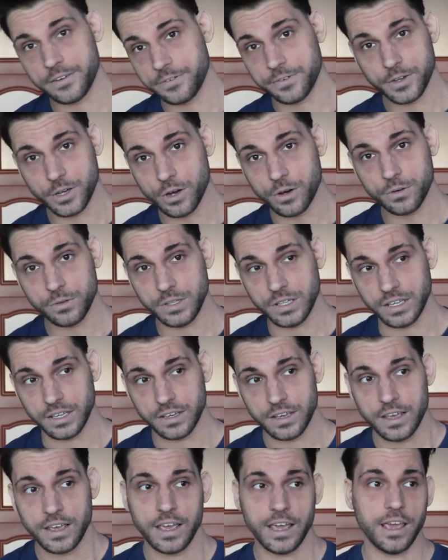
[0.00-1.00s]
of Cody.
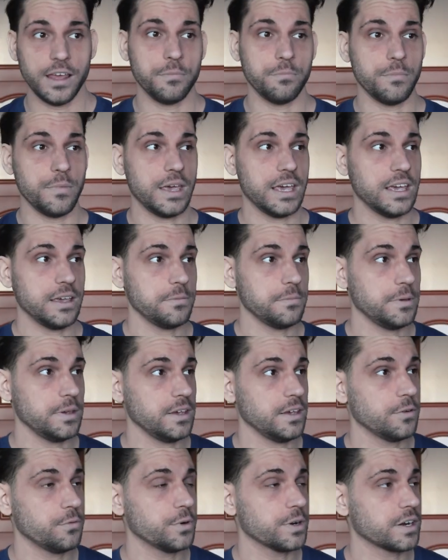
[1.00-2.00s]
And
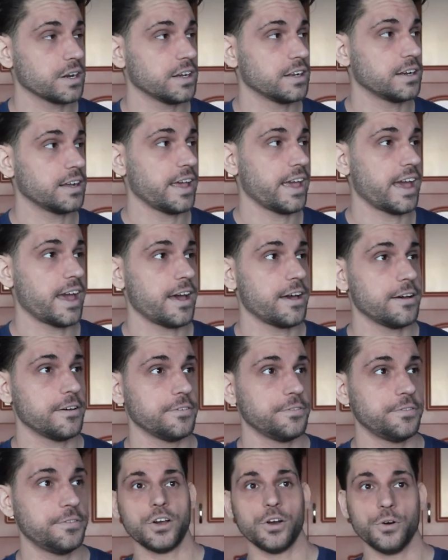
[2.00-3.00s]
maybe we're gonna
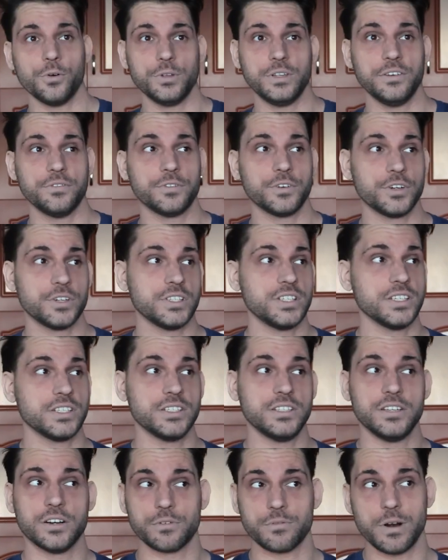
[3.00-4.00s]
have Cody
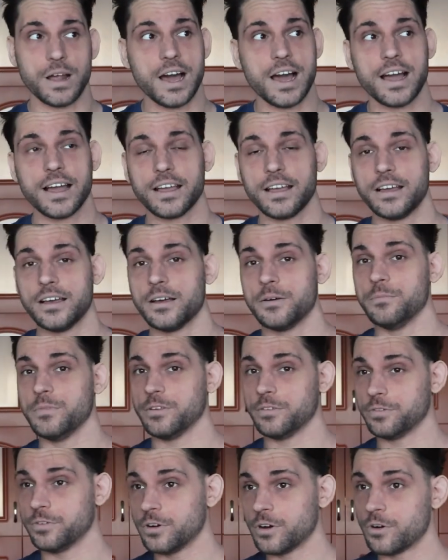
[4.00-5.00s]
versus The Rock
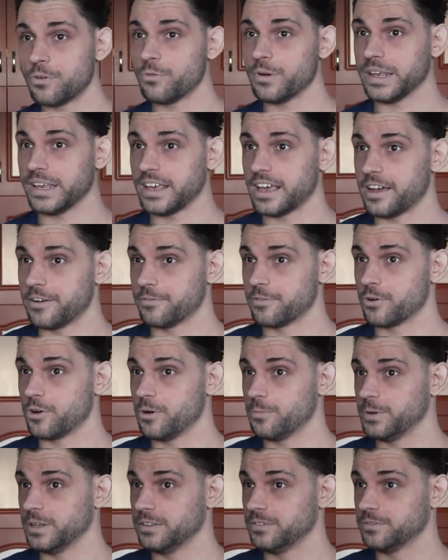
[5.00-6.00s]
before we have
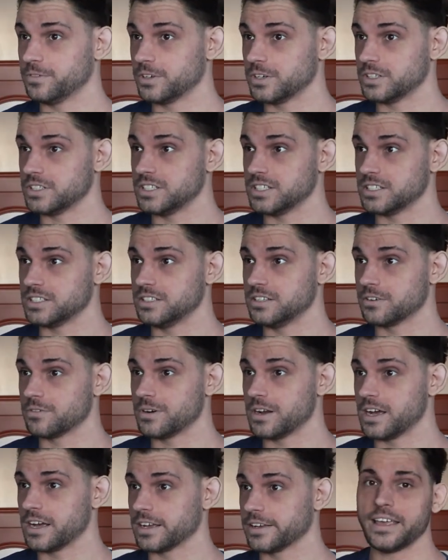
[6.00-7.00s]
Roman versus The
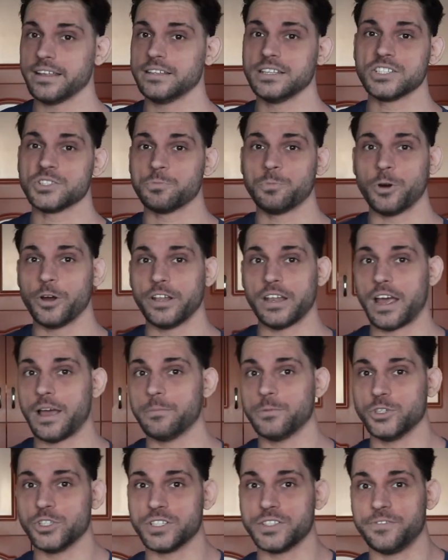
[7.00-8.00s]
Rock. At this point,
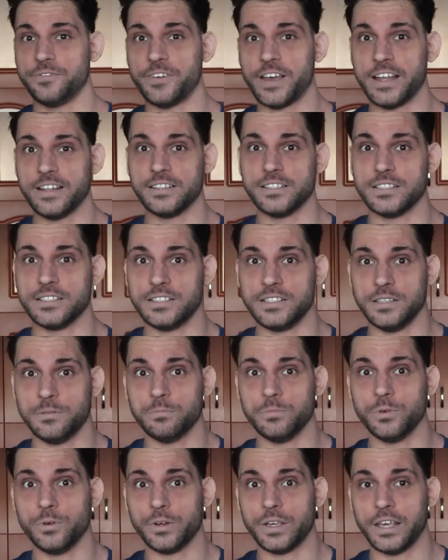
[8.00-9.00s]
I'm just fantasy
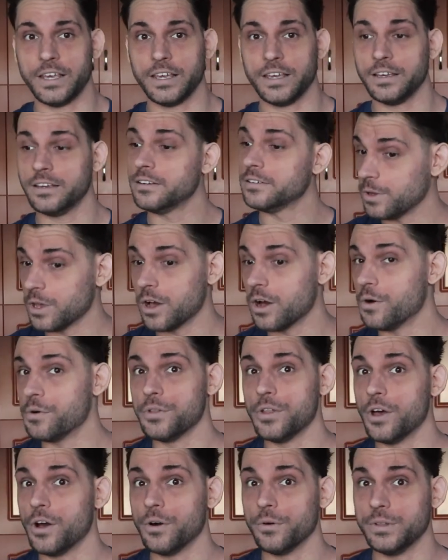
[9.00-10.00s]
booking. We all
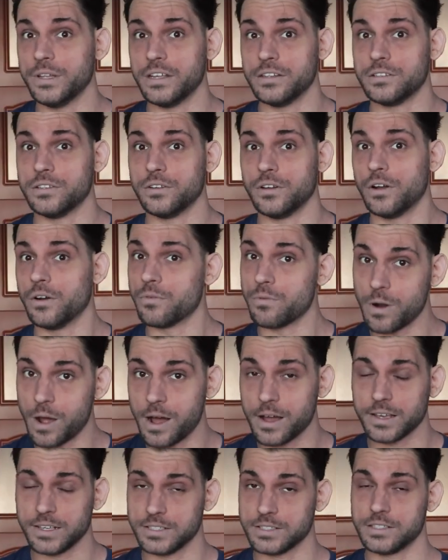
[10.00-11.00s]
know that
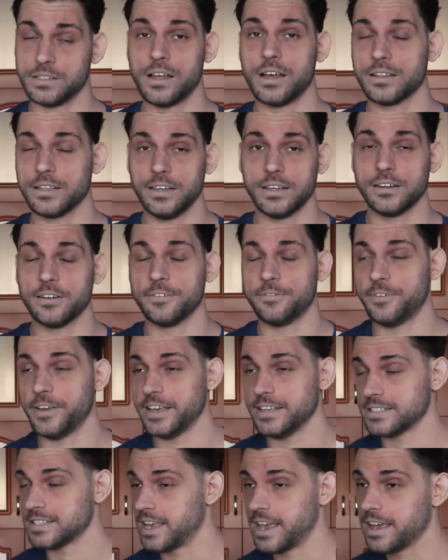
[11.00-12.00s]
Rock is not gonna
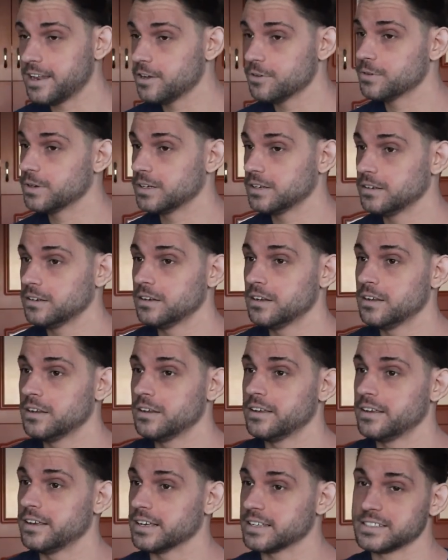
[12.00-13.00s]
face anyone
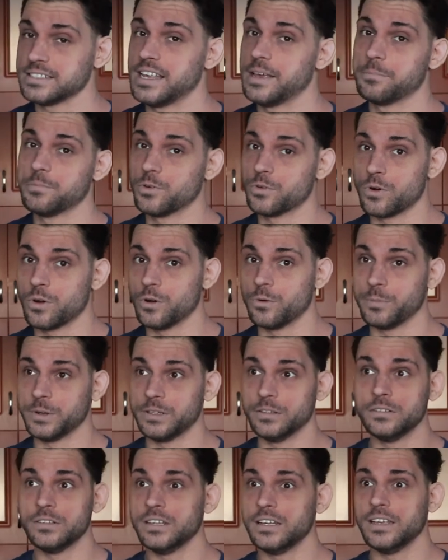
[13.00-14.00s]
except
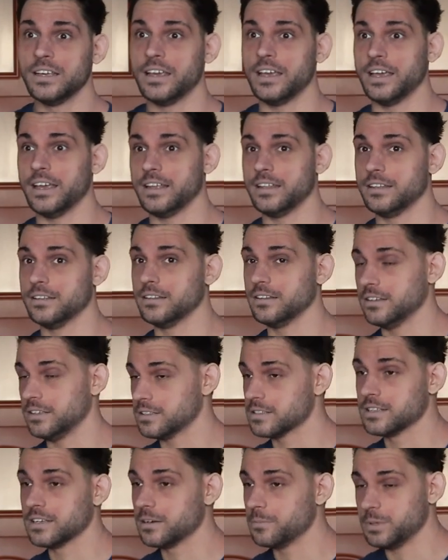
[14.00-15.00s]
Roman and
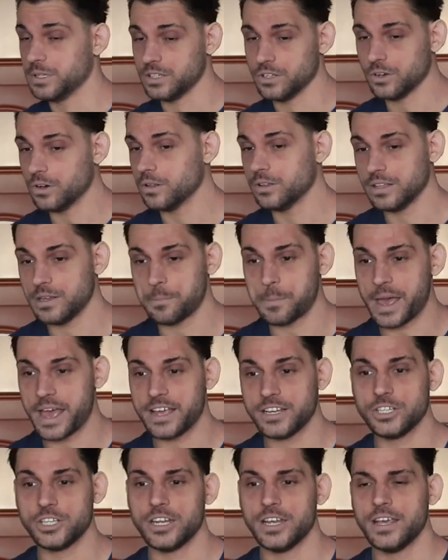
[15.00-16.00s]
it's gonna be the only
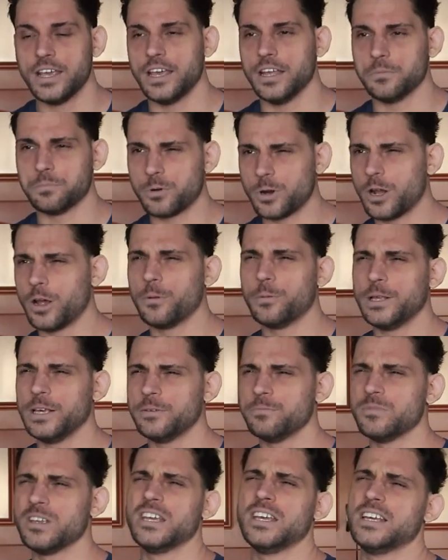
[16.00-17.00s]
match and probably
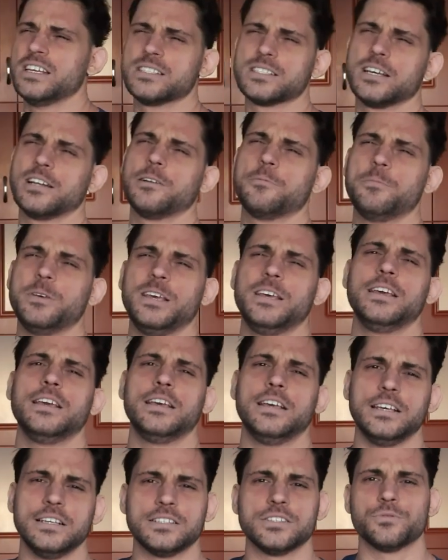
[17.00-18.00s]
it's gonna be
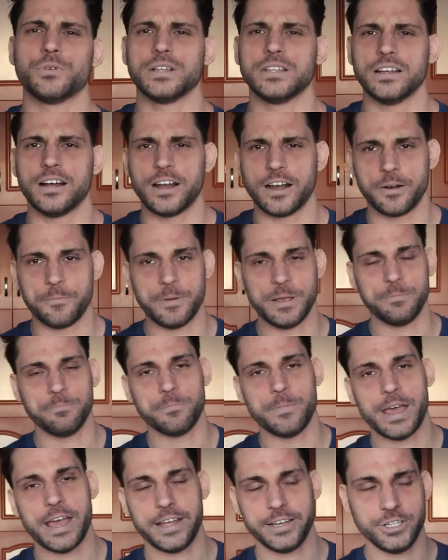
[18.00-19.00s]
his
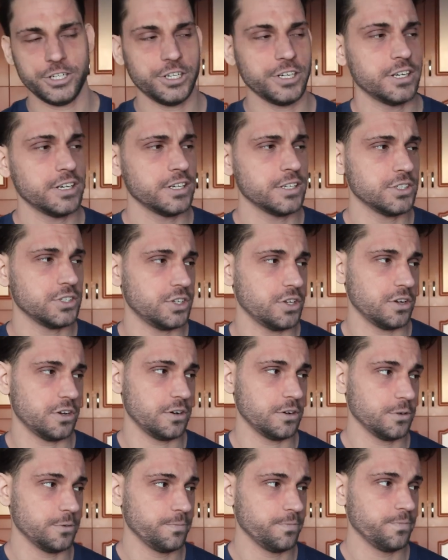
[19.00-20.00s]
retirement match
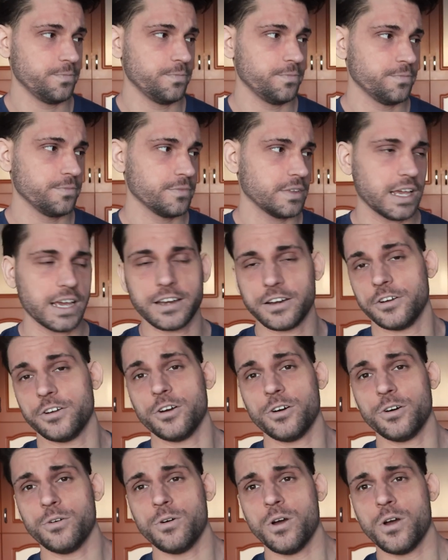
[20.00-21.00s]
so I don't
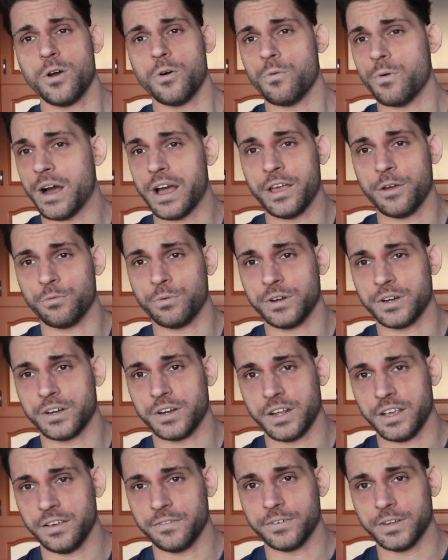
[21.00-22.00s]
know why we're
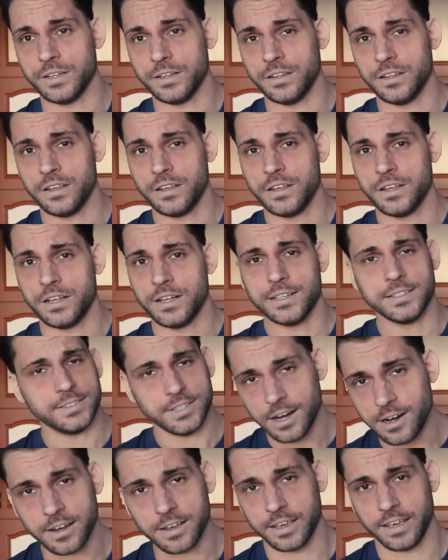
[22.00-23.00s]
even
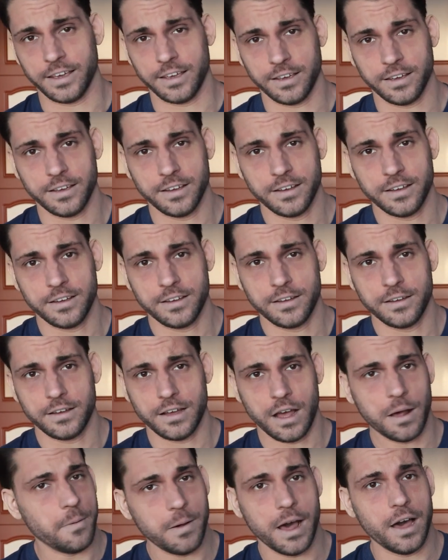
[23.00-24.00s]
talking
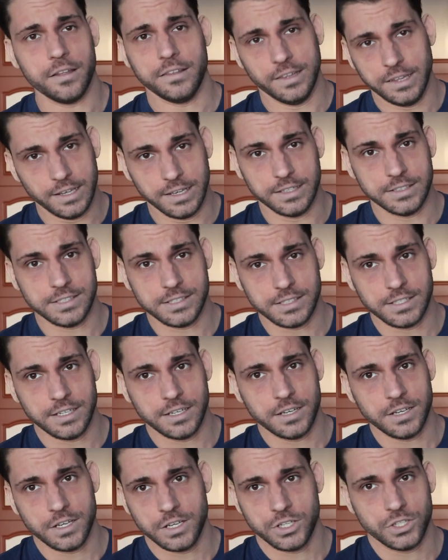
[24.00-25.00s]
about this.
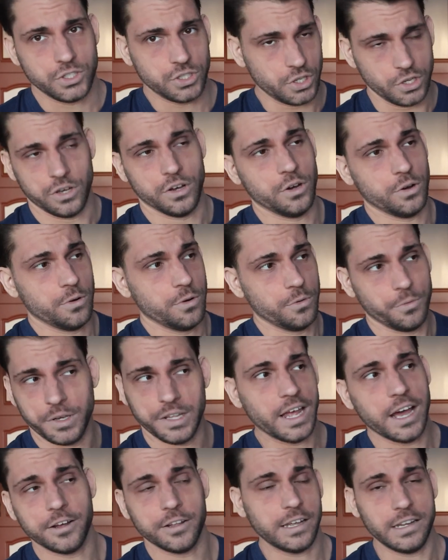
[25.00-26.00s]
So,
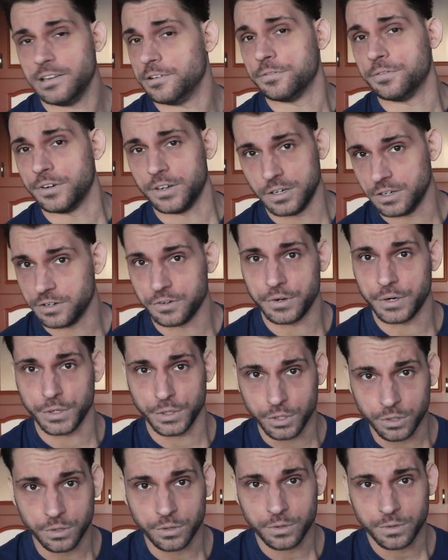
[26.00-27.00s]
without any further
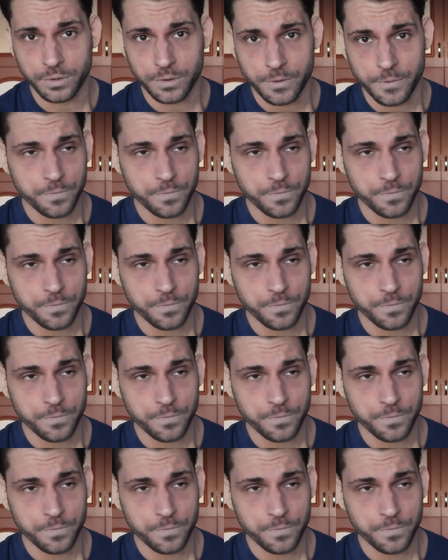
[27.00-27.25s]
ado,